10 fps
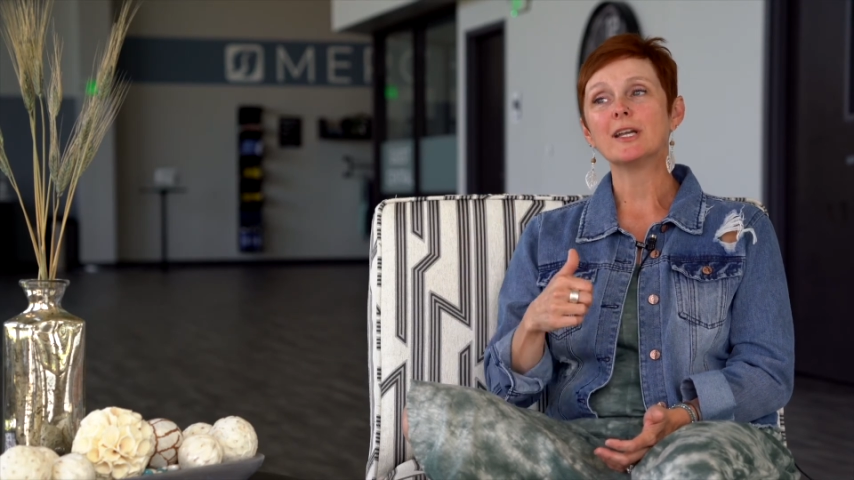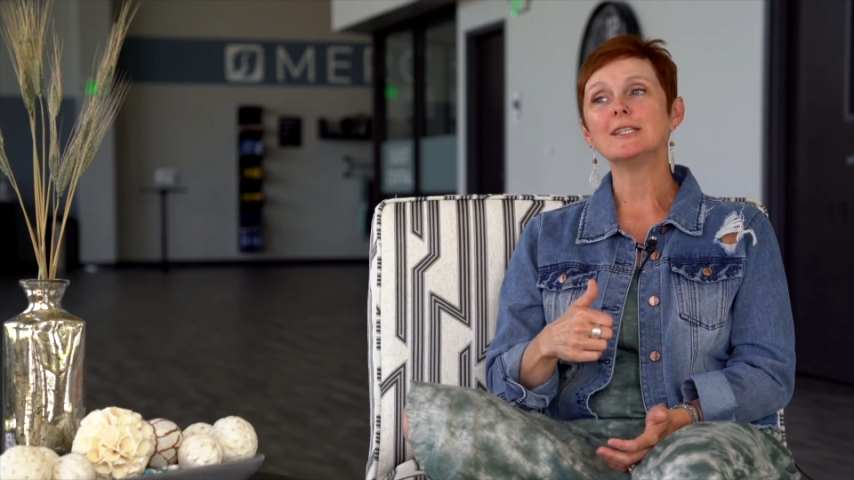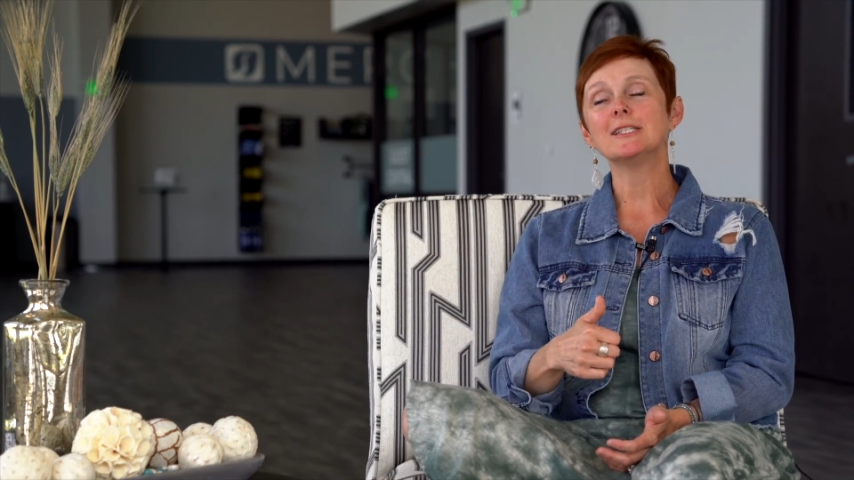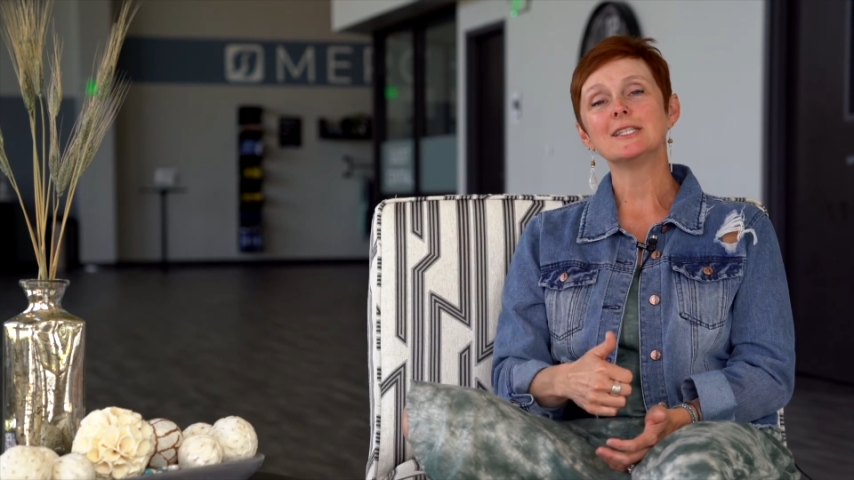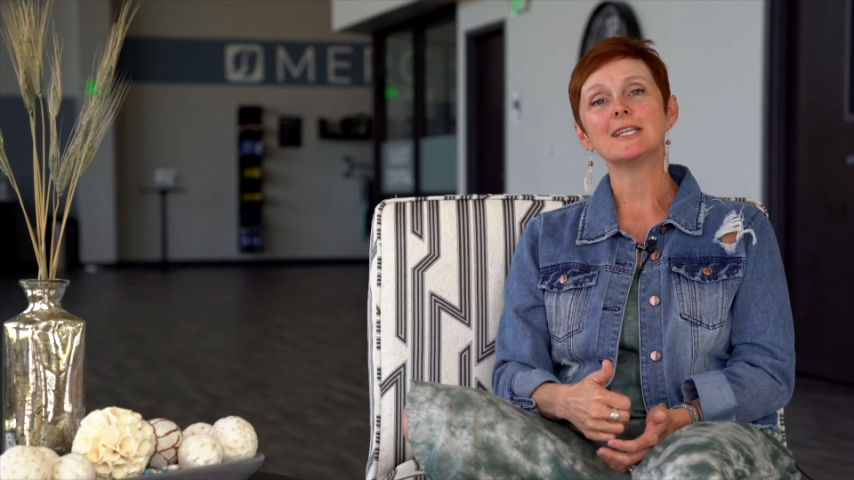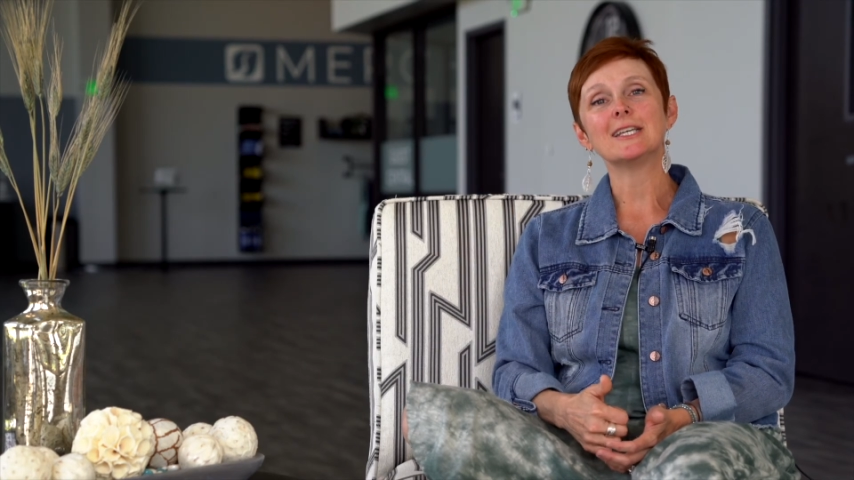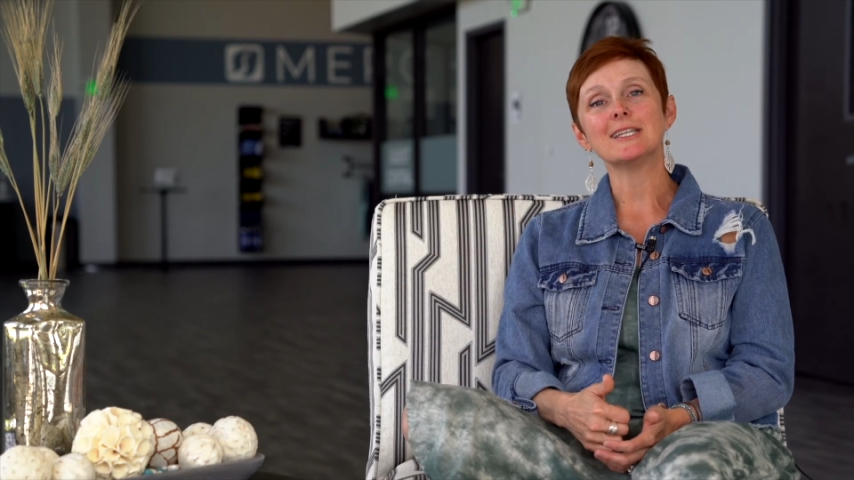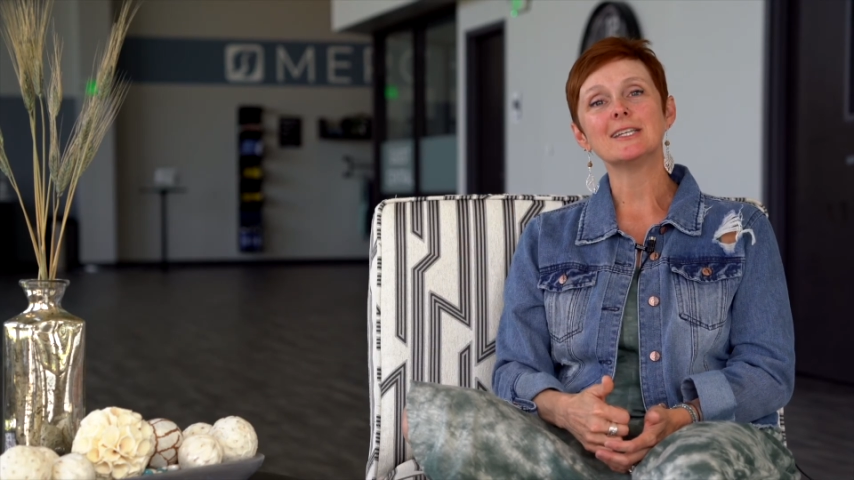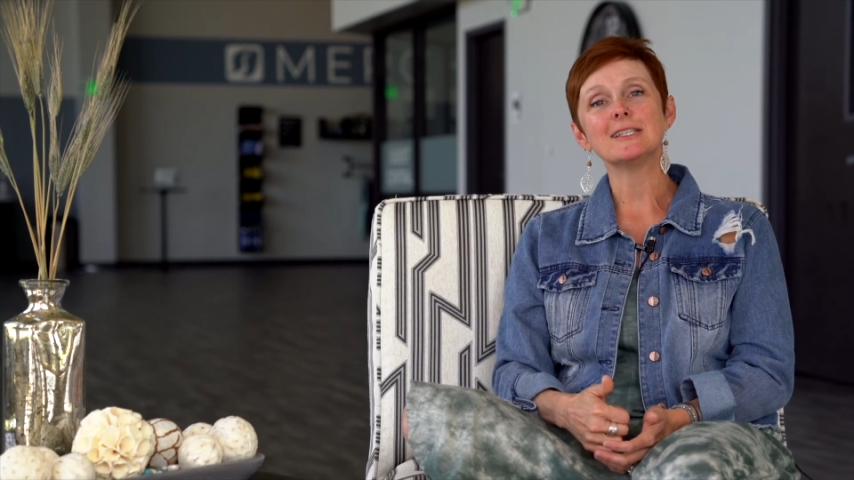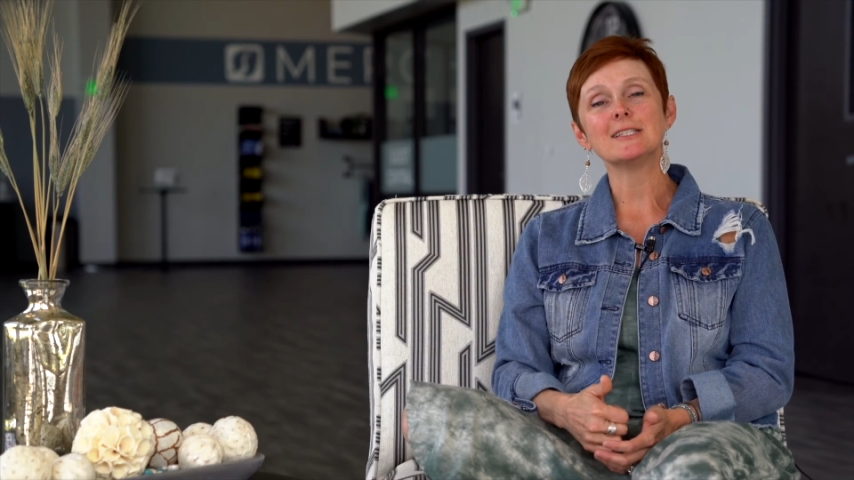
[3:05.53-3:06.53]
into the
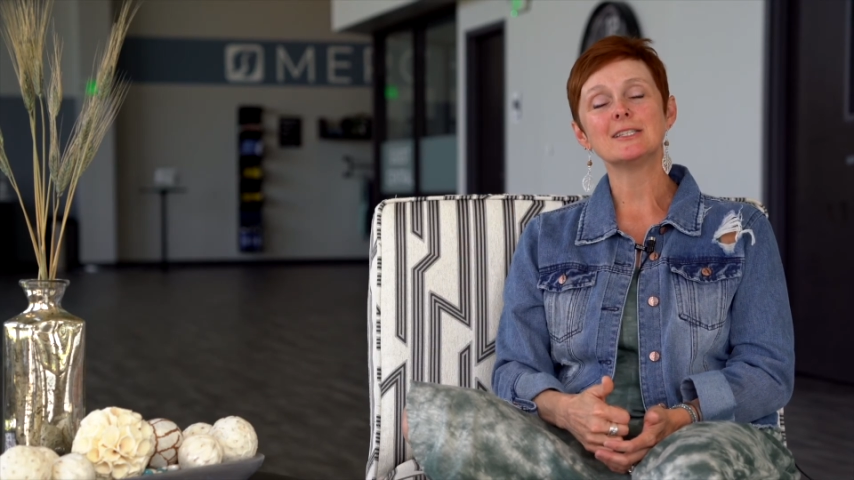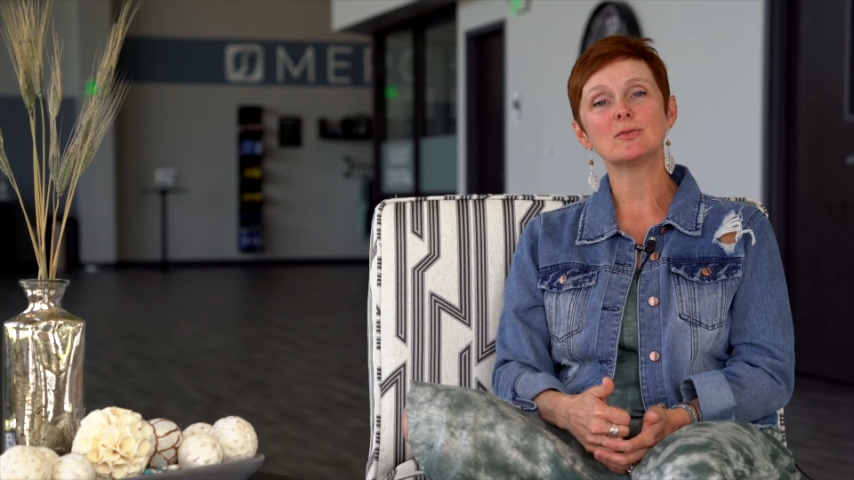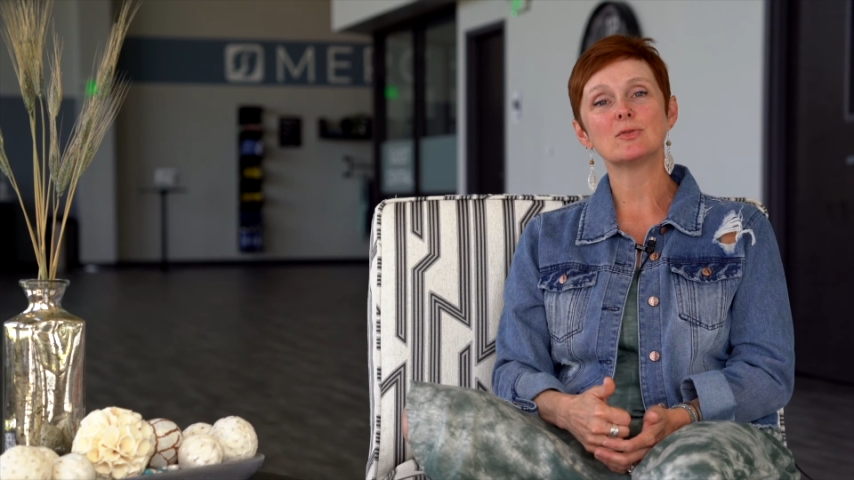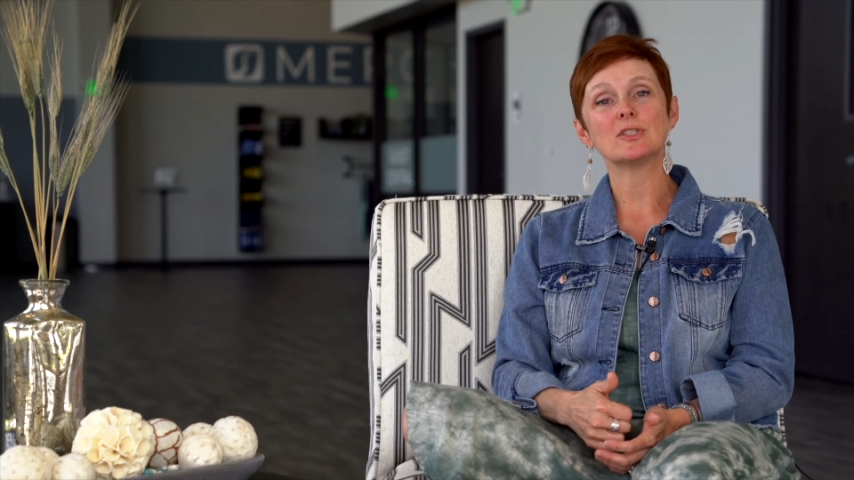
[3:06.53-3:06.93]
kids